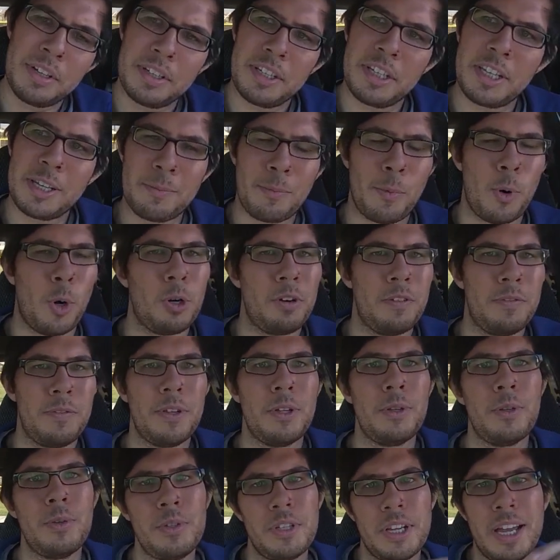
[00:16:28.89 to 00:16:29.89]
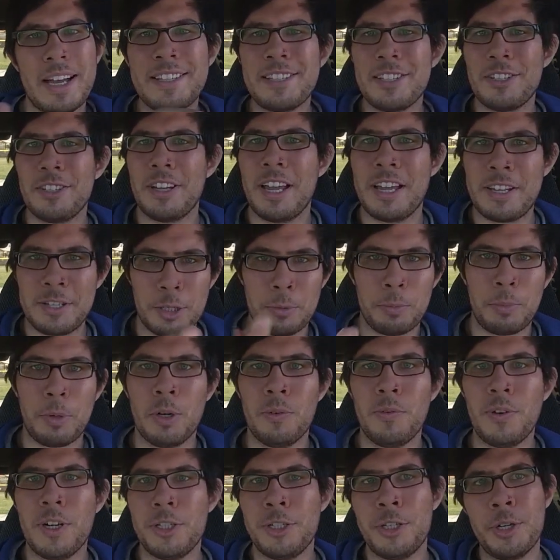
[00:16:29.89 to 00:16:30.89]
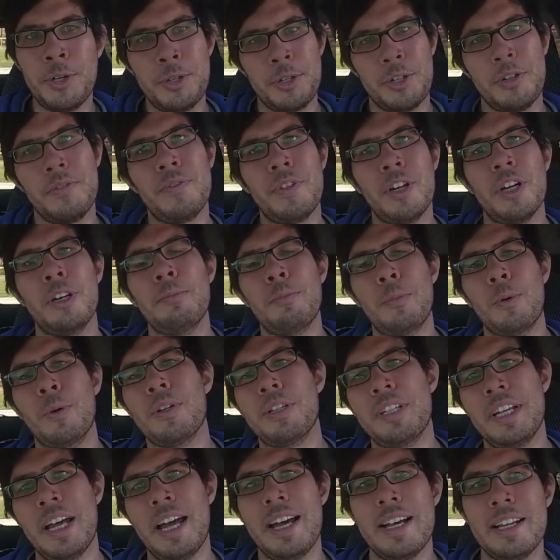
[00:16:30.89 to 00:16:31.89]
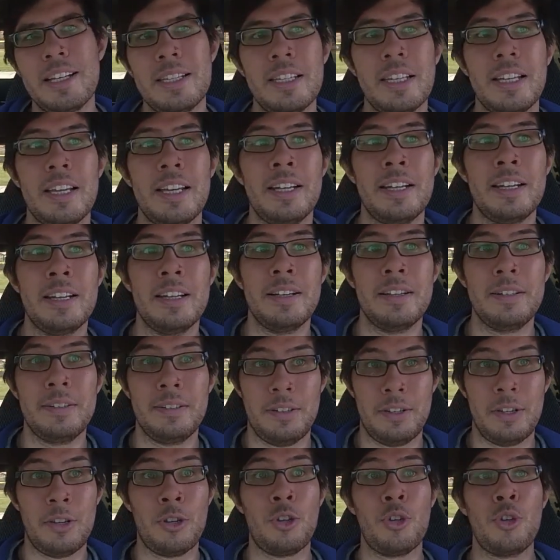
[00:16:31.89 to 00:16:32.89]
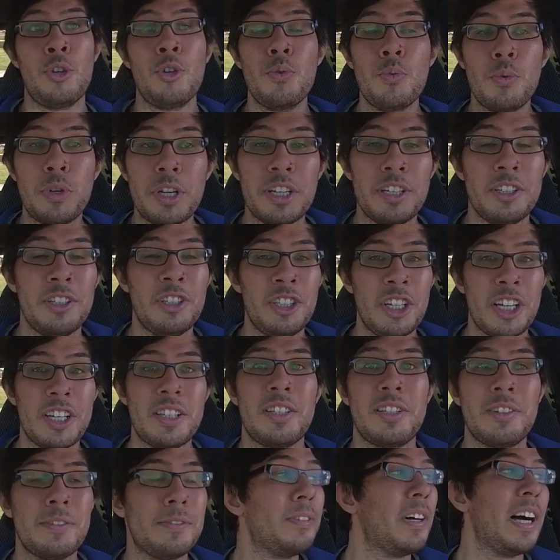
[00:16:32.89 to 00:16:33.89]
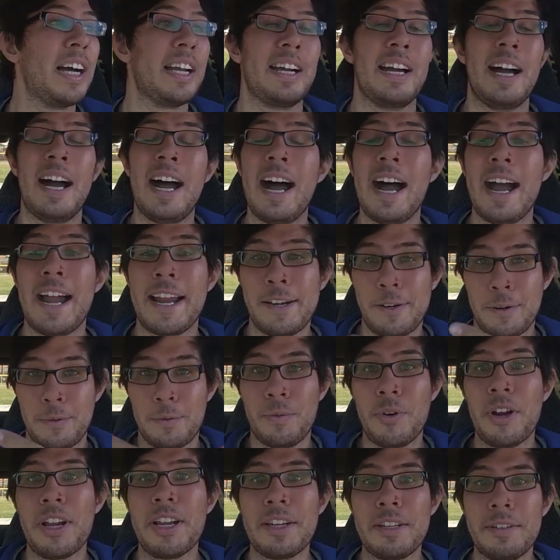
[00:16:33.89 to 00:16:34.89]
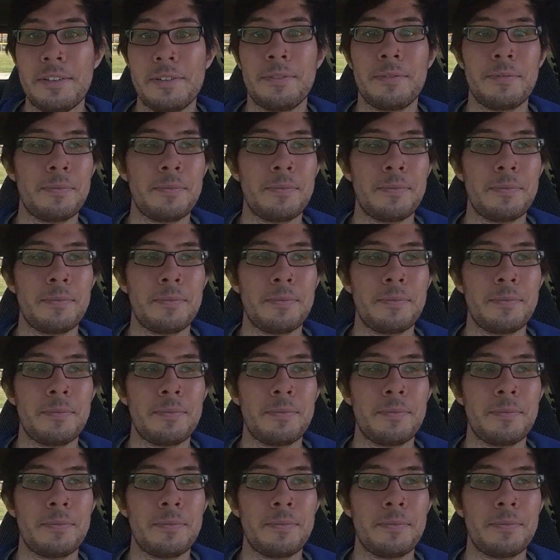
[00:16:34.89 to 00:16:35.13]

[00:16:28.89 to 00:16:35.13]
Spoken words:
get more reviews, as your profile shows that you've done more tasks, you can justify a higher rate.